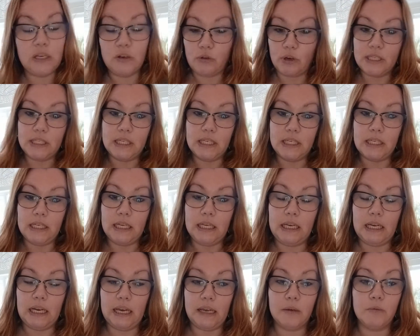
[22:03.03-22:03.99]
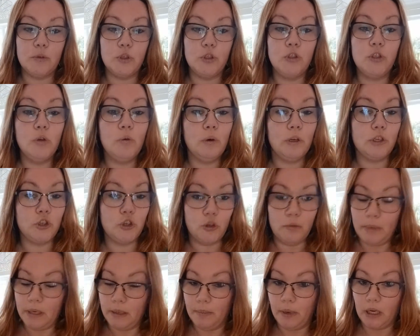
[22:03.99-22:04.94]
interested in how to do a
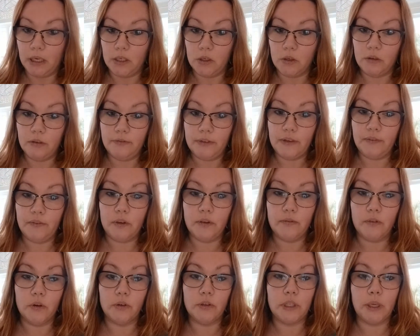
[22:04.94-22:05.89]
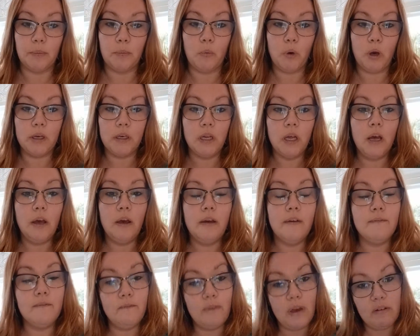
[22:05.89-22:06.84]
tubular bind off, if you've not done one,
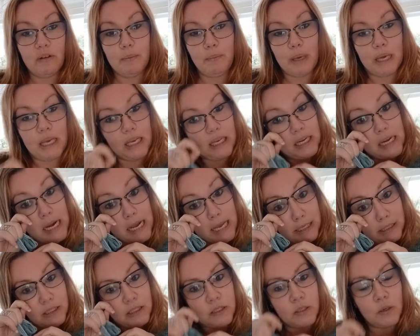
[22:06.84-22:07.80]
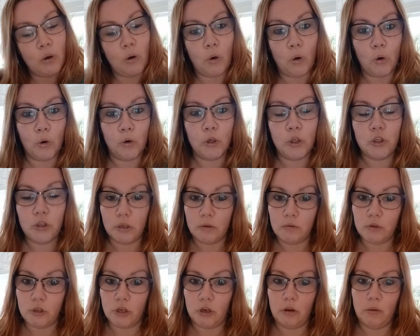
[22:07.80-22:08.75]
Very Pink Knits on
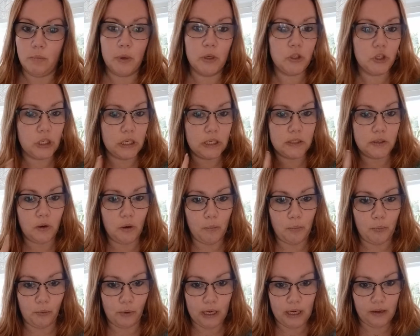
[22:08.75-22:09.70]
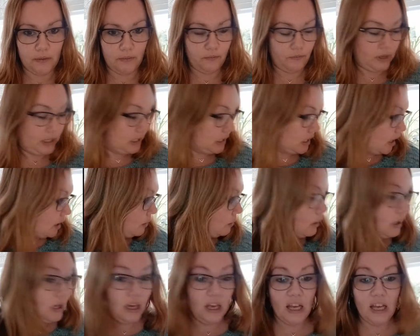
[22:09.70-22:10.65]
YouTube. She's got brilliant
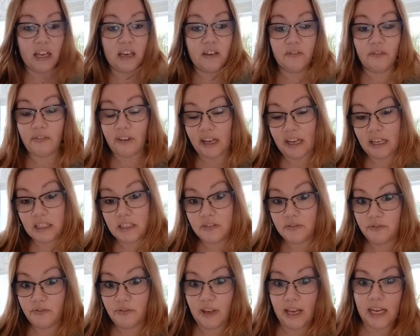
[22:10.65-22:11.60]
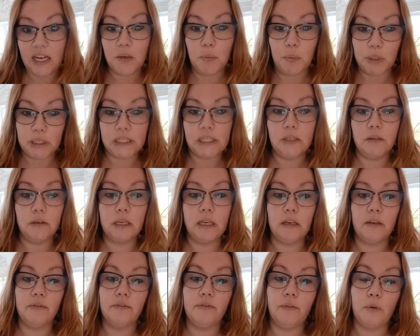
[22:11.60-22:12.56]
video. In fact, for anybody
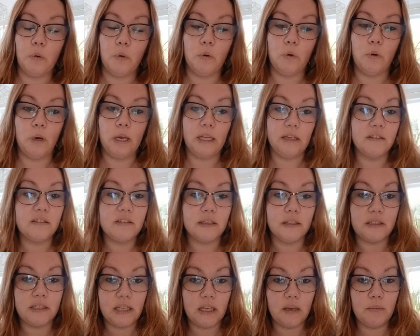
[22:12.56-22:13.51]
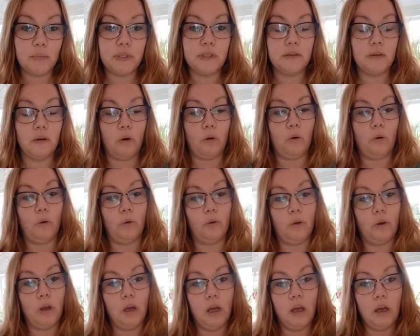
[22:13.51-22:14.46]
looking for hints and tips
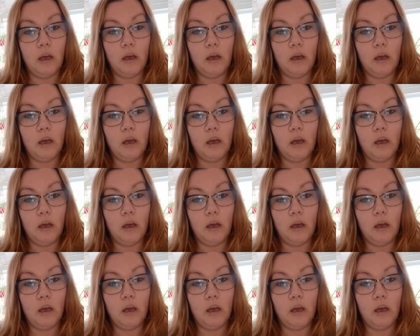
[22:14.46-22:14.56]
on